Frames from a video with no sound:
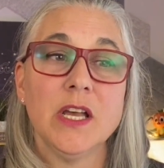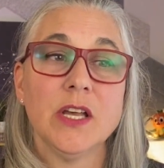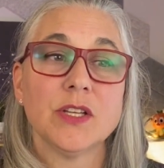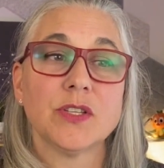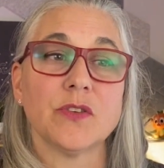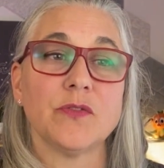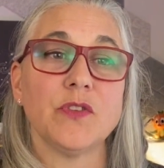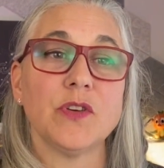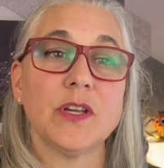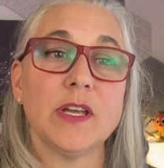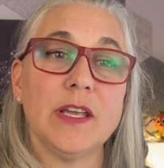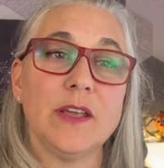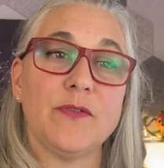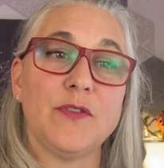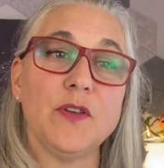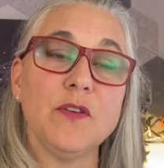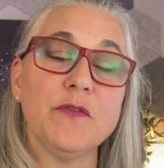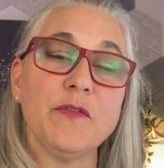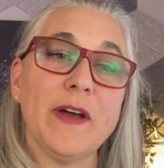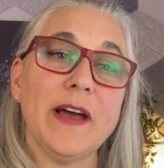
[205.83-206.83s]
So if you if
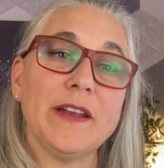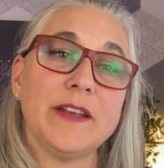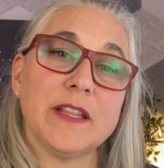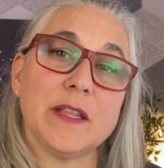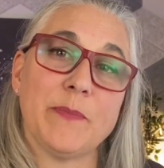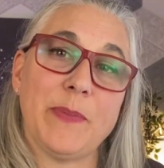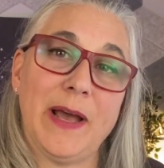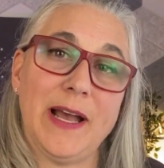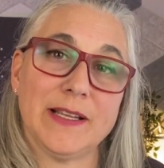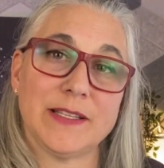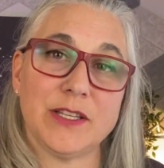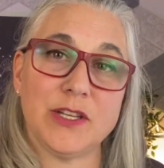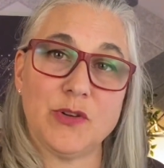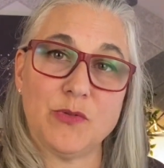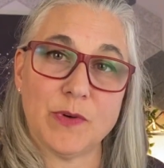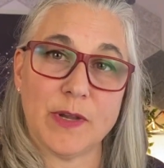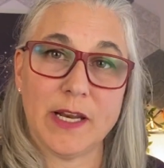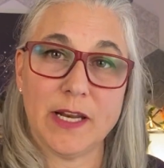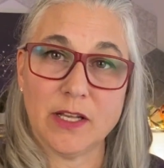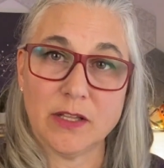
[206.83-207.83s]
you found in the past that you
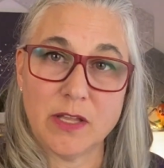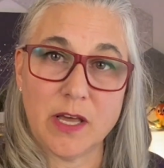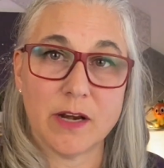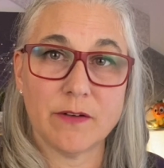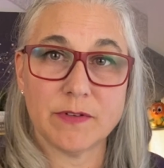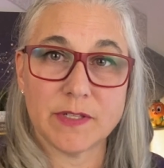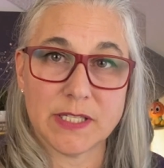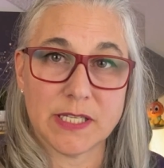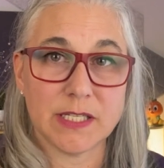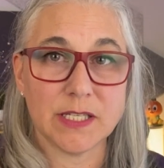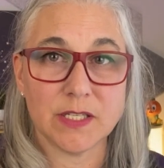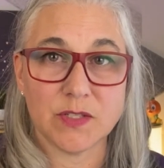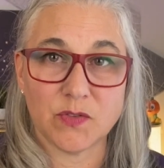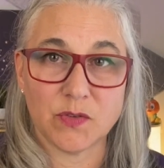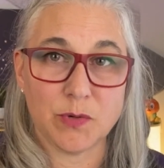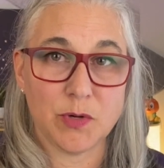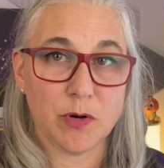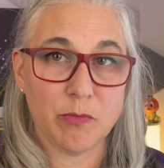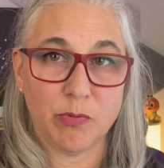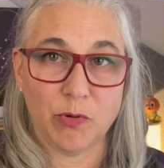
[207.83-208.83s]
were getting a lot of resistance
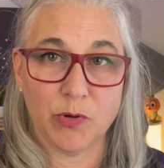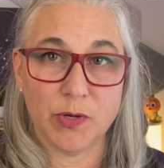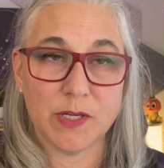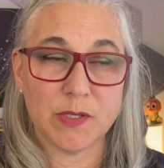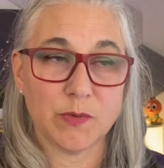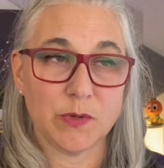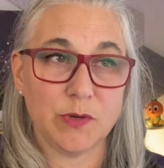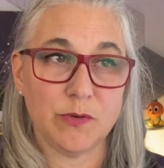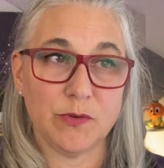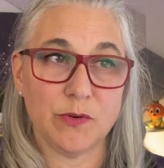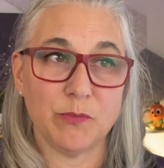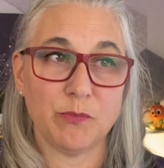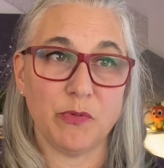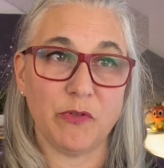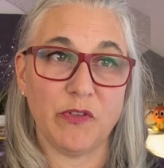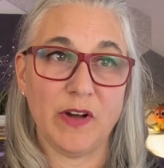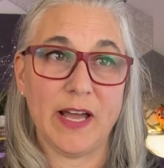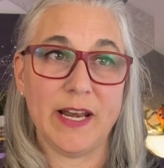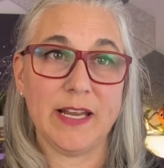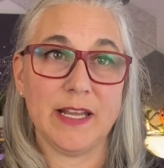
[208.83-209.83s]
from your employees when you were
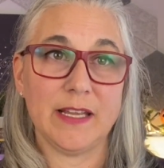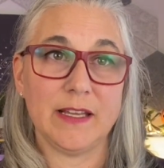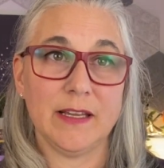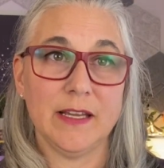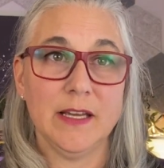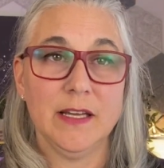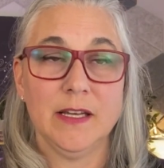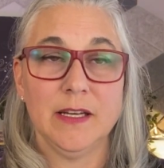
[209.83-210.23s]
providing